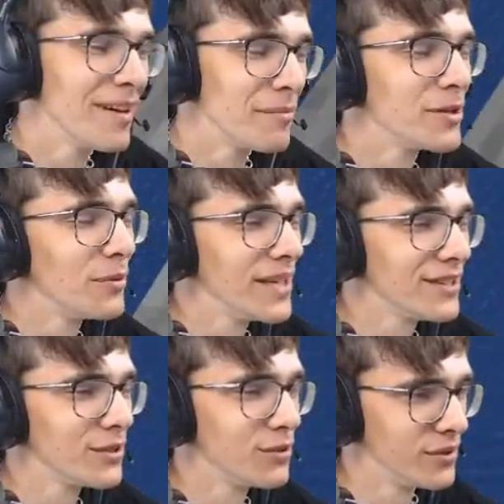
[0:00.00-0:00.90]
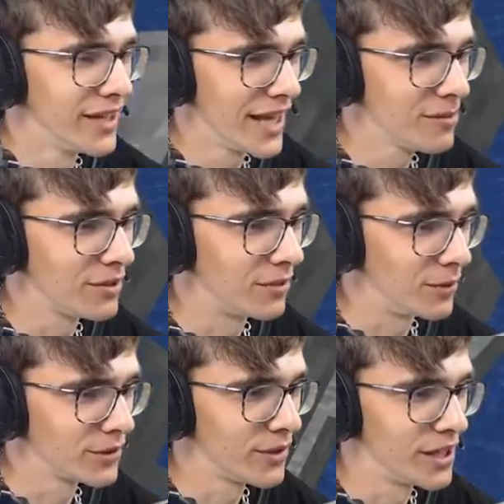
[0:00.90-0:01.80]
But we need to name them,
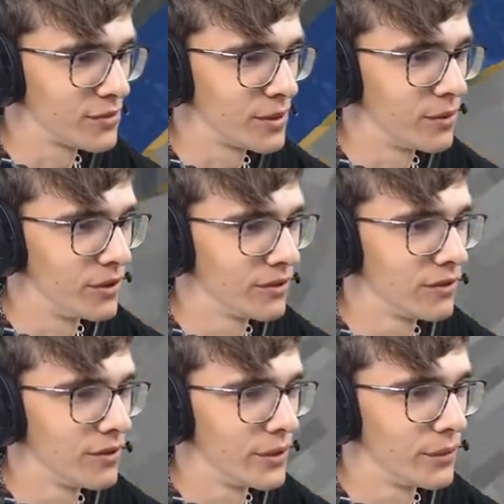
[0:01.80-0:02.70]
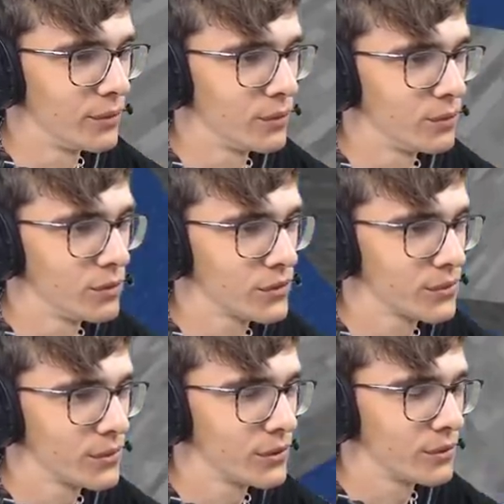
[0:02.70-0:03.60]
otherwise we won't know who's who.